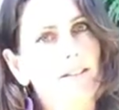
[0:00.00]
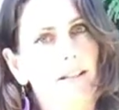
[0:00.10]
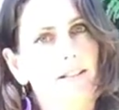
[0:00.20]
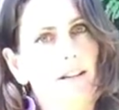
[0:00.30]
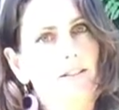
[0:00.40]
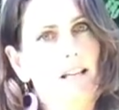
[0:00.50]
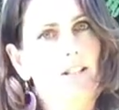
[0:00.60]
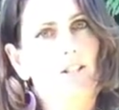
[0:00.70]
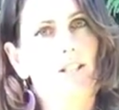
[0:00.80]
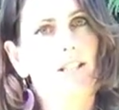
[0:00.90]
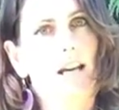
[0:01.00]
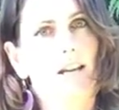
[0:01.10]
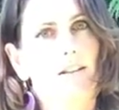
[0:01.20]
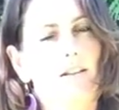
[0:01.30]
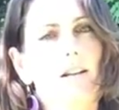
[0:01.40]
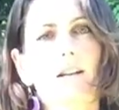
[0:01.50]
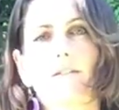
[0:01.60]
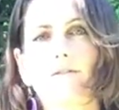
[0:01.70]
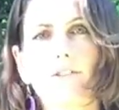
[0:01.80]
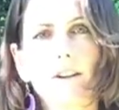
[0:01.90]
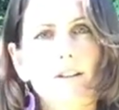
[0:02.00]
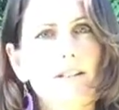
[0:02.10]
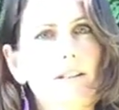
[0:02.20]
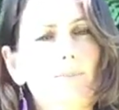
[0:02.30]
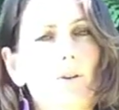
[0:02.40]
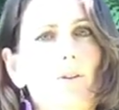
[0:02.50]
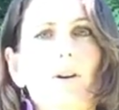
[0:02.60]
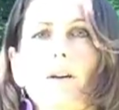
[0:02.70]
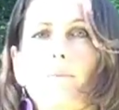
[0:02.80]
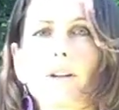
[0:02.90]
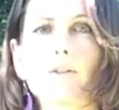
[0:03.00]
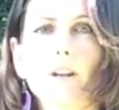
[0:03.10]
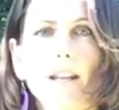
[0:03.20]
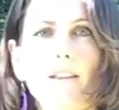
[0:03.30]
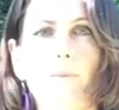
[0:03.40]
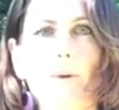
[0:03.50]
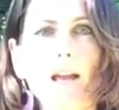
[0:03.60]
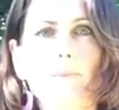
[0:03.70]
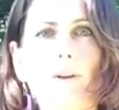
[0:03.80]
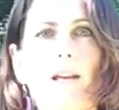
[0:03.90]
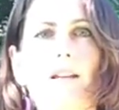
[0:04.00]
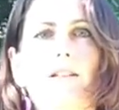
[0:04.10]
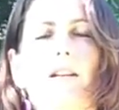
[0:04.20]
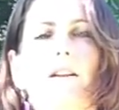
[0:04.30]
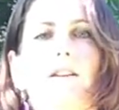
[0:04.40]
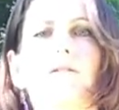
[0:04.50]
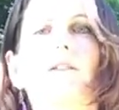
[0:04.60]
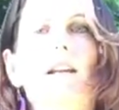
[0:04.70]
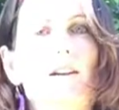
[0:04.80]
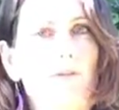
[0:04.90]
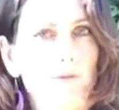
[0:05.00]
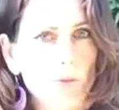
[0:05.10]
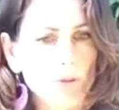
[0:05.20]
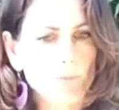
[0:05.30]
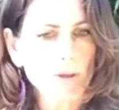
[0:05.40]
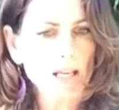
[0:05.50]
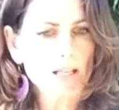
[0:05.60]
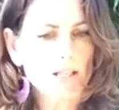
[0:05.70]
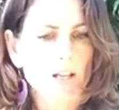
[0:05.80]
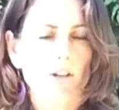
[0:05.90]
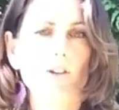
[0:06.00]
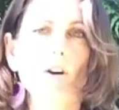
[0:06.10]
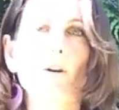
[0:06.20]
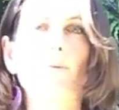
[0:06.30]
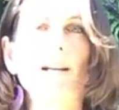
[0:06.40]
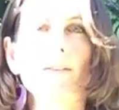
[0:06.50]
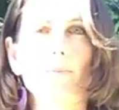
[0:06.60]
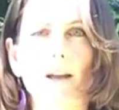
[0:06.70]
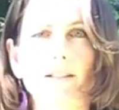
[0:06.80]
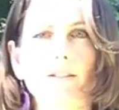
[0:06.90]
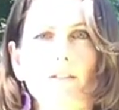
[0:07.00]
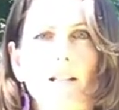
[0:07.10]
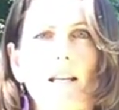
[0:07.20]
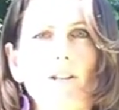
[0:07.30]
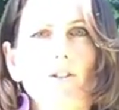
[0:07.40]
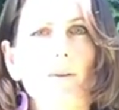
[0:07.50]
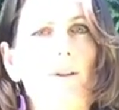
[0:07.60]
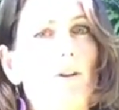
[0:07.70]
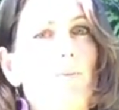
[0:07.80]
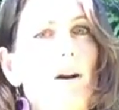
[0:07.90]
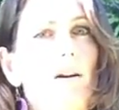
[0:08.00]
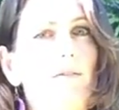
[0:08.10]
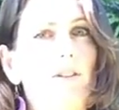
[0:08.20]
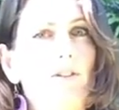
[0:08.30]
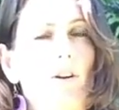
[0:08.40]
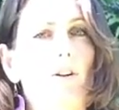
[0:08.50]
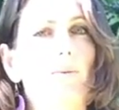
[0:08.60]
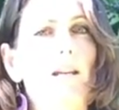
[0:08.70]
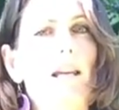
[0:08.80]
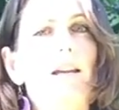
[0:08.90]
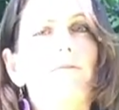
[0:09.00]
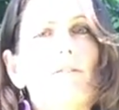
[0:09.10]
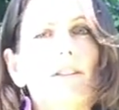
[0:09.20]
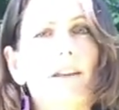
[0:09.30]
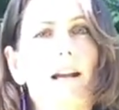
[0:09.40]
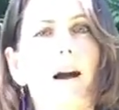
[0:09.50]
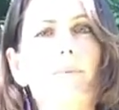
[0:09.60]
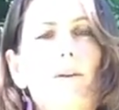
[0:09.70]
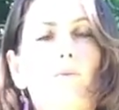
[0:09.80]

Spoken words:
sun salutations a day. Very simple, but you're getting the back bend, you're getting a forward bend, you're opening up the backs of your legs, you're opening your pelvis, you're opening everything up and